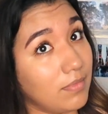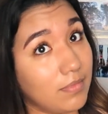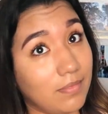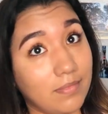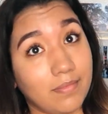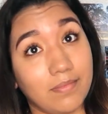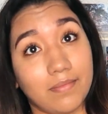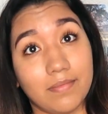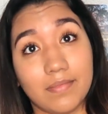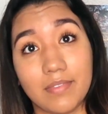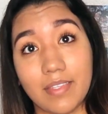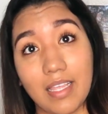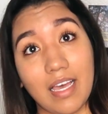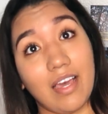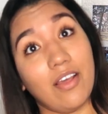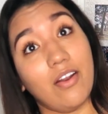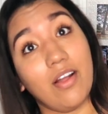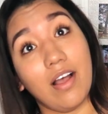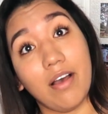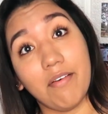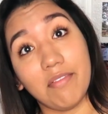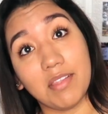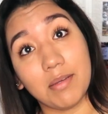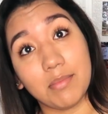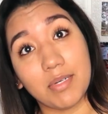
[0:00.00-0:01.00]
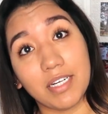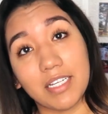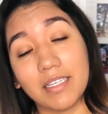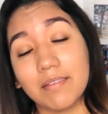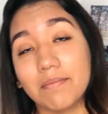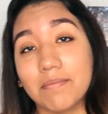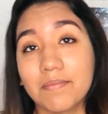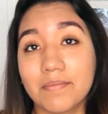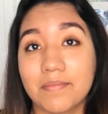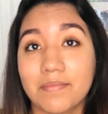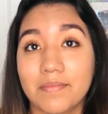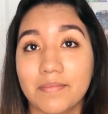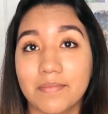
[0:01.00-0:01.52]
I don't have that money.
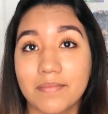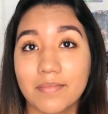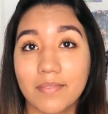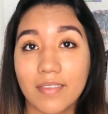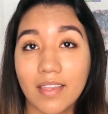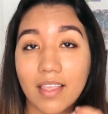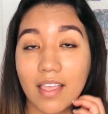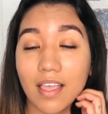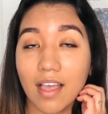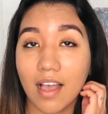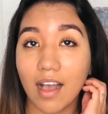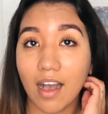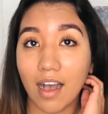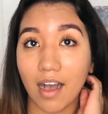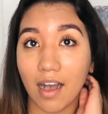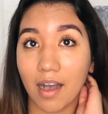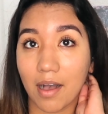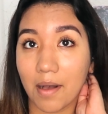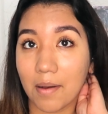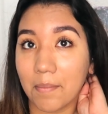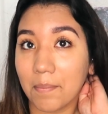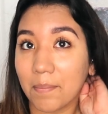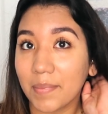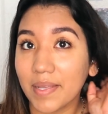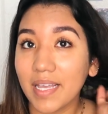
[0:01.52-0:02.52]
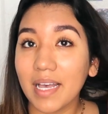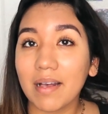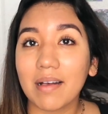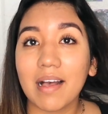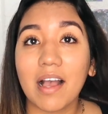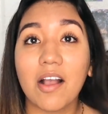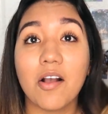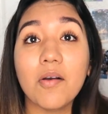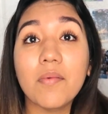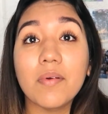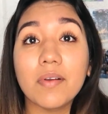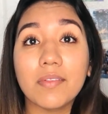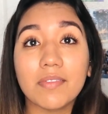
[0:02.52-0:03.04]
Uh, but yeah,
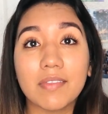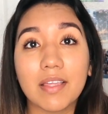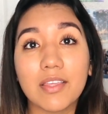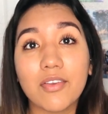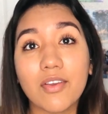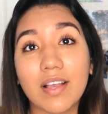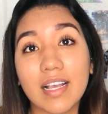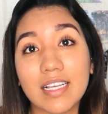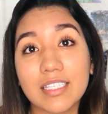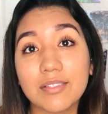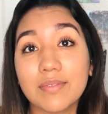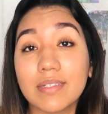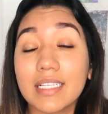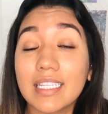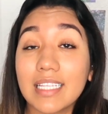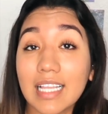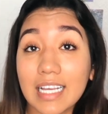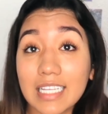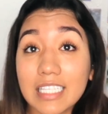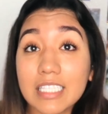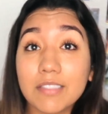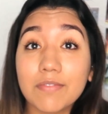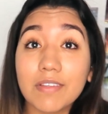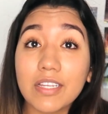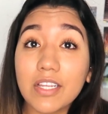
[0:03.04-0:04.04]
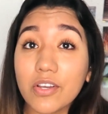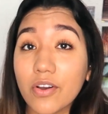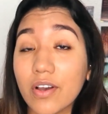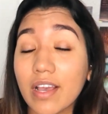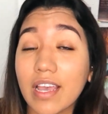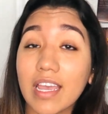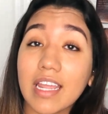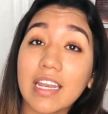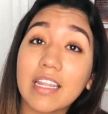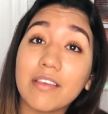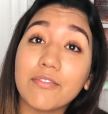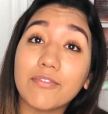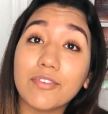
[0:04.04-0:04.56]
I hope that you guys really like this video,
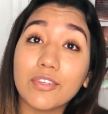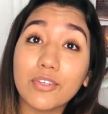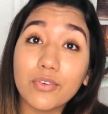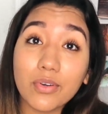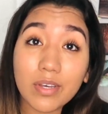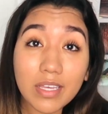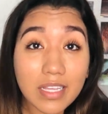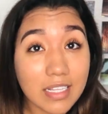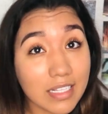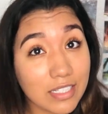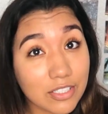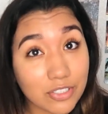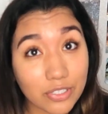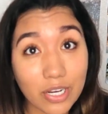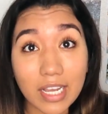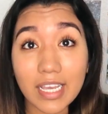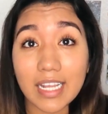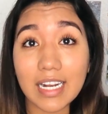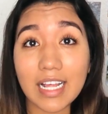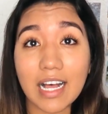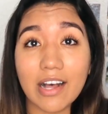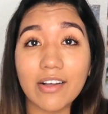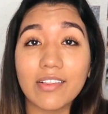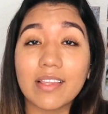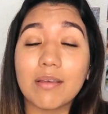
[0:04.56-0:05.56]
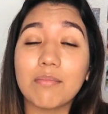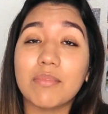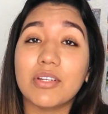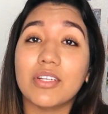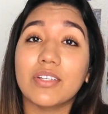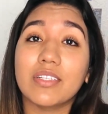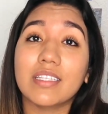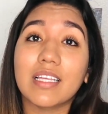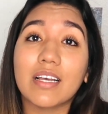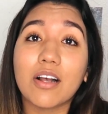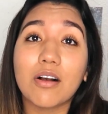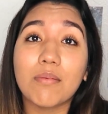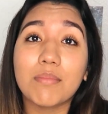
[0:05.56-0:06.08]
and if you try it out, let me know
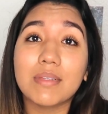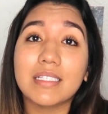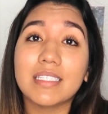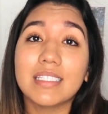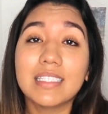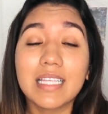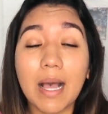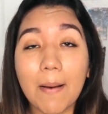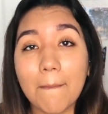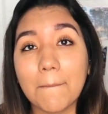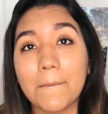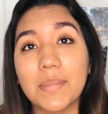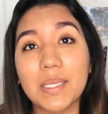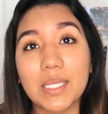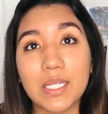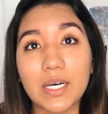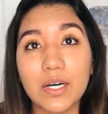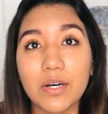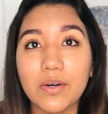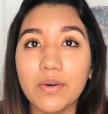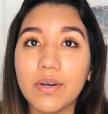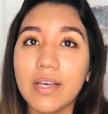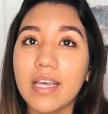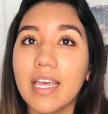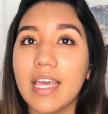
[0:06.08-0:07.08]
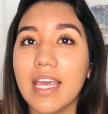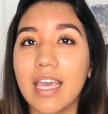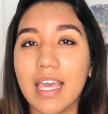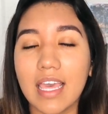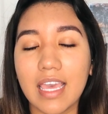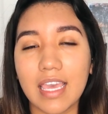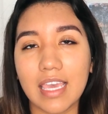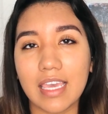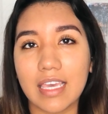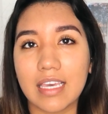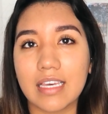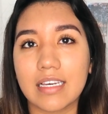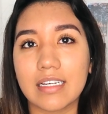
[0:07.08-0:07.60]
in the comments down below.
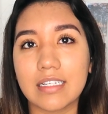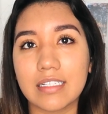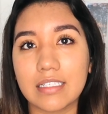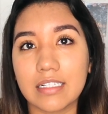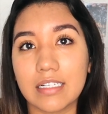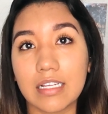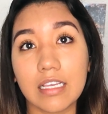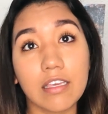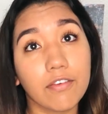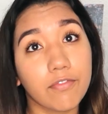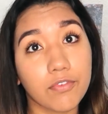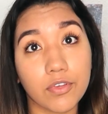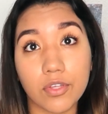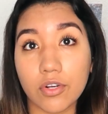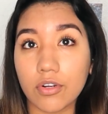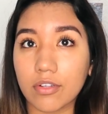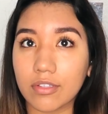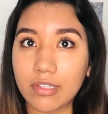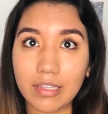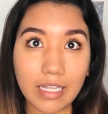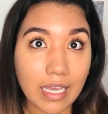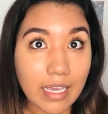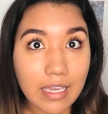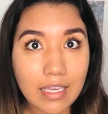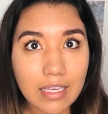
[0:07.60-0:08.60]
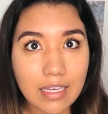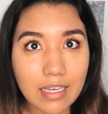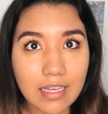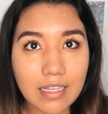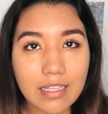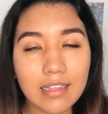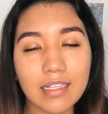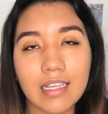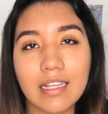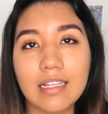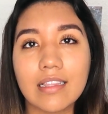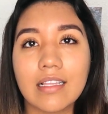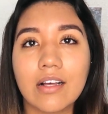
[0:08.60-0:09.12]
And if you don't like
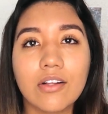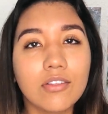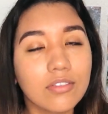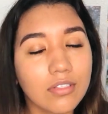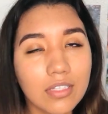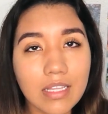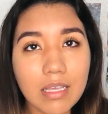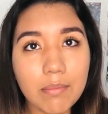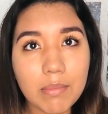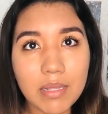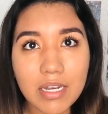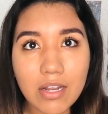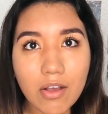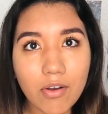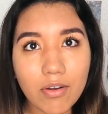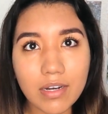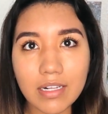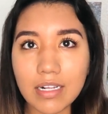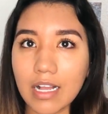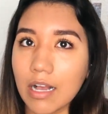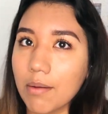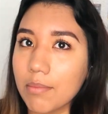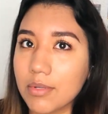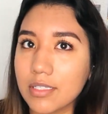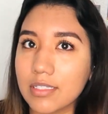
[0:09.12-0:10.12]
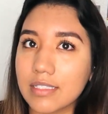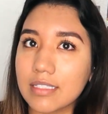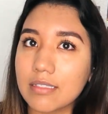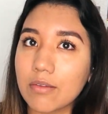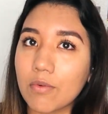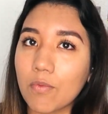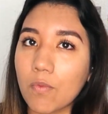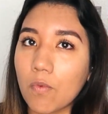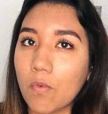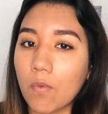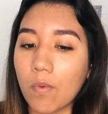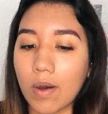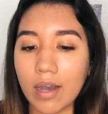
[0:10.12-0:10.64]
it, then also let me know in the comments
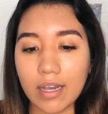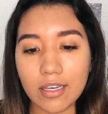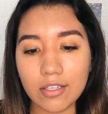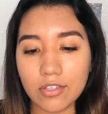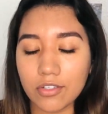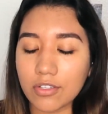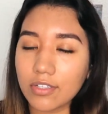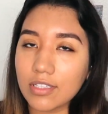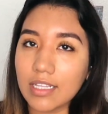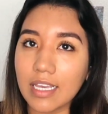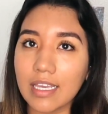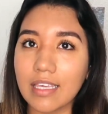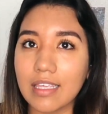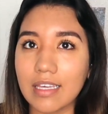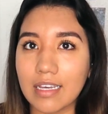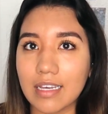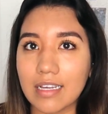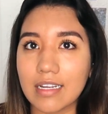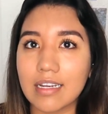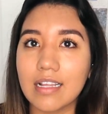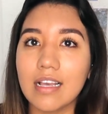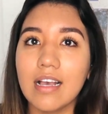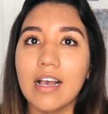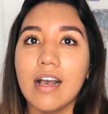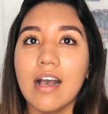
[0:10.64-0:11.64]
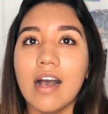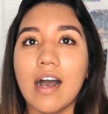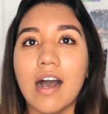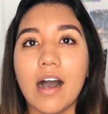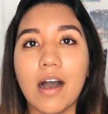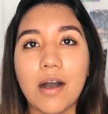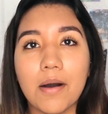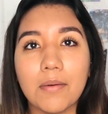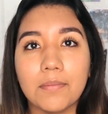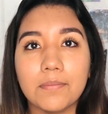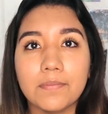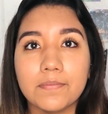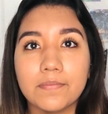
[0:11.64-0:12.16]
why you don't like it.
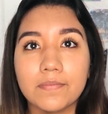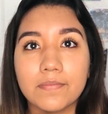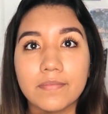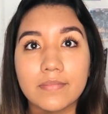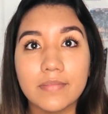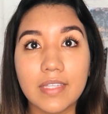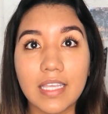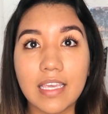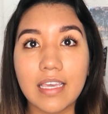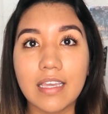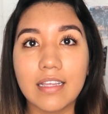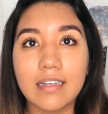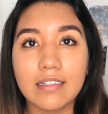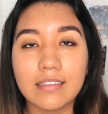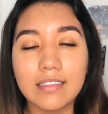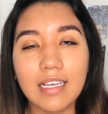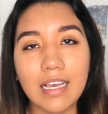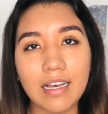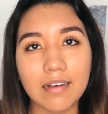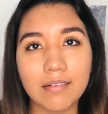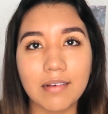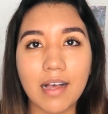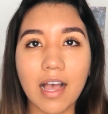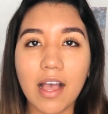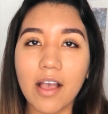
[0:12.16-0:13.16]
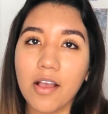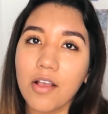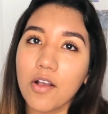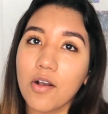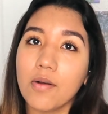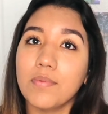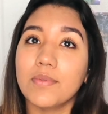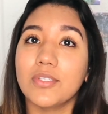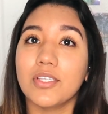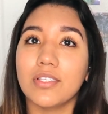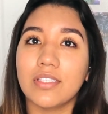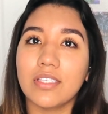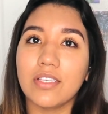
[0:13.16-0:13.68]
Um, and yeah, I
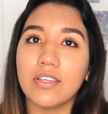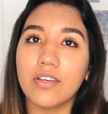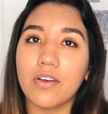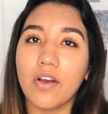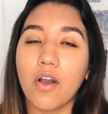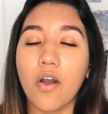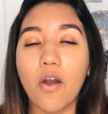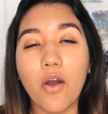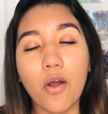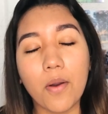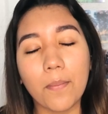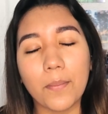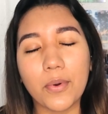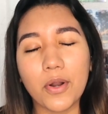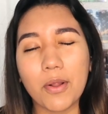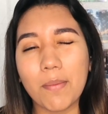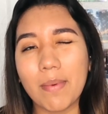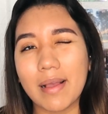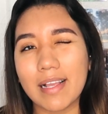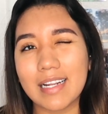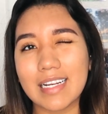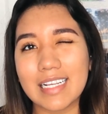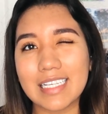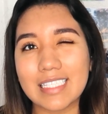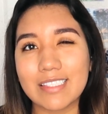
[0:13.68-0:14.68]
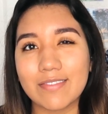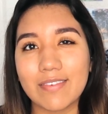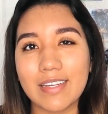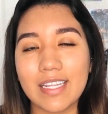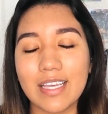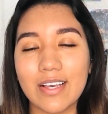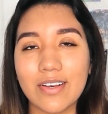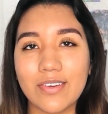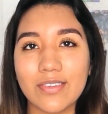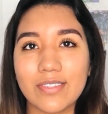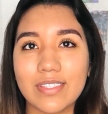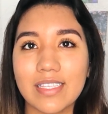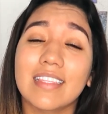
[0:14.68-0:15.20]
hope to see you all in one of my next
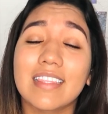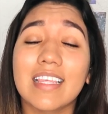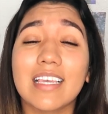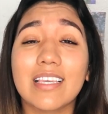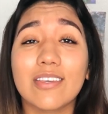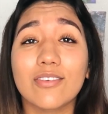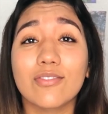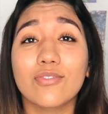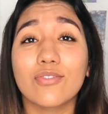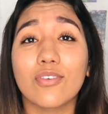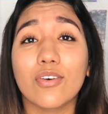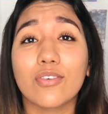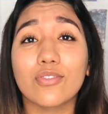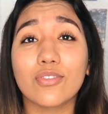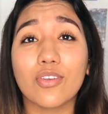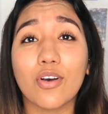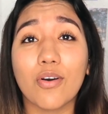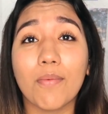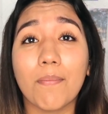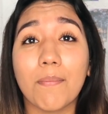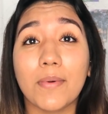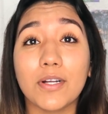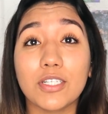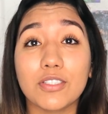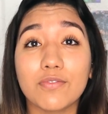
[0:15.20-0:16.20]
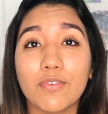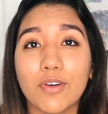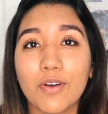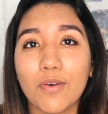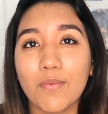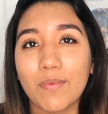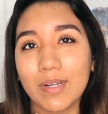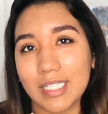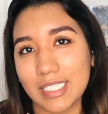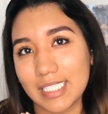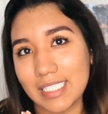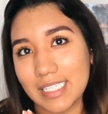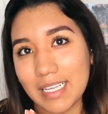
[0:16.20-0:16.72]
videos. Thank you so so much for
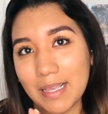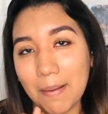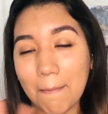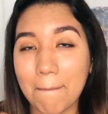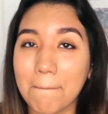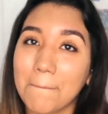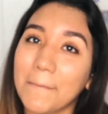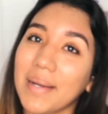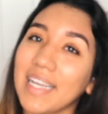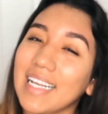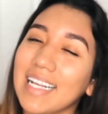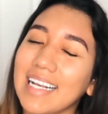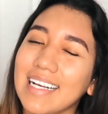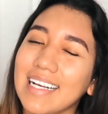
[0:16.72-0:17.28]
watching. Bye